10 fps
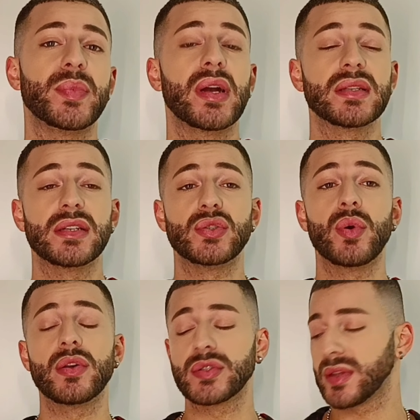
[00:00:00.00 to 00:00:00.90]
because I
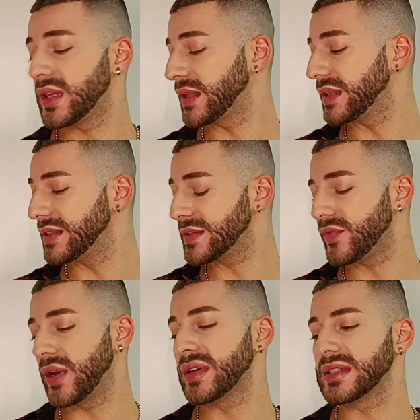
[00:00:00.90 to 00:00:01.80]
do also think that this
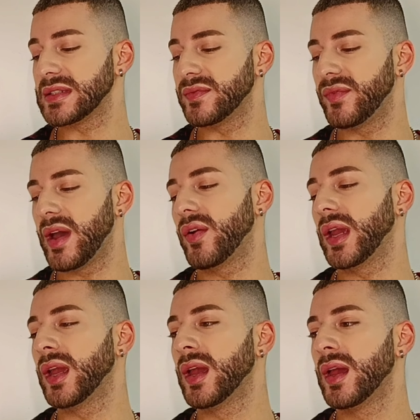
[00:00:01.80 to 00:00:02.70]
fragrance is
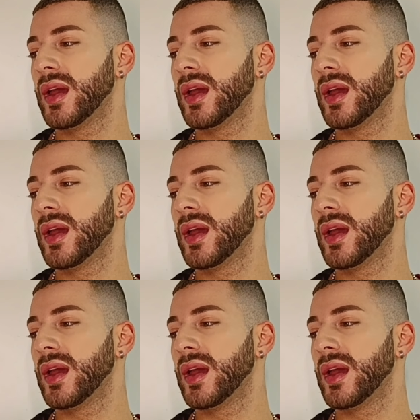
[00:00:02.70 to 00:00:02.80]
very